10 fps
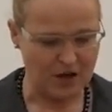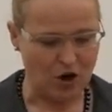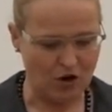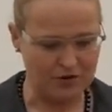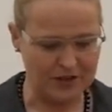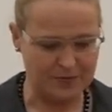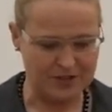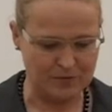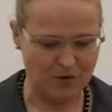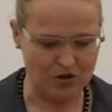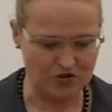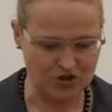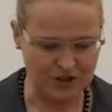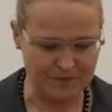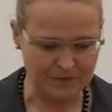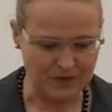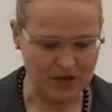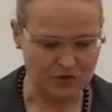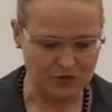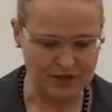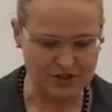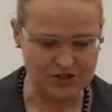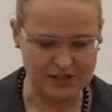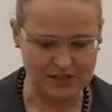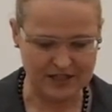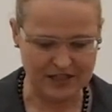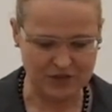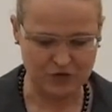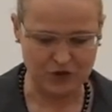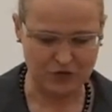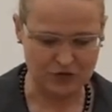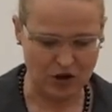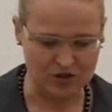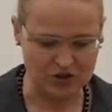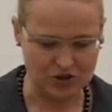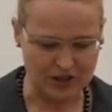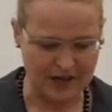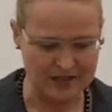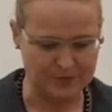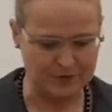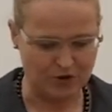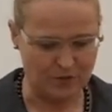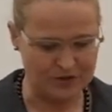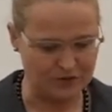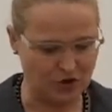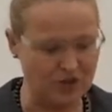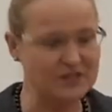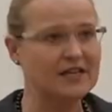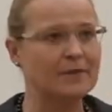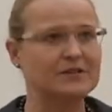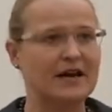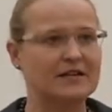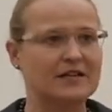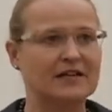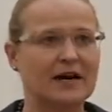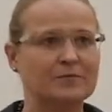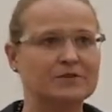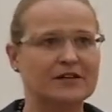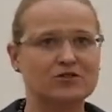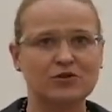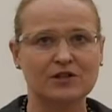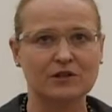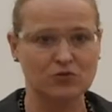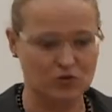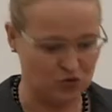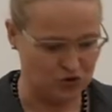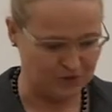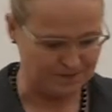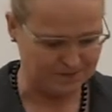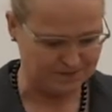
on epistemology, religion as a category of knowledge and a performative concept, and I come then to a conclusion.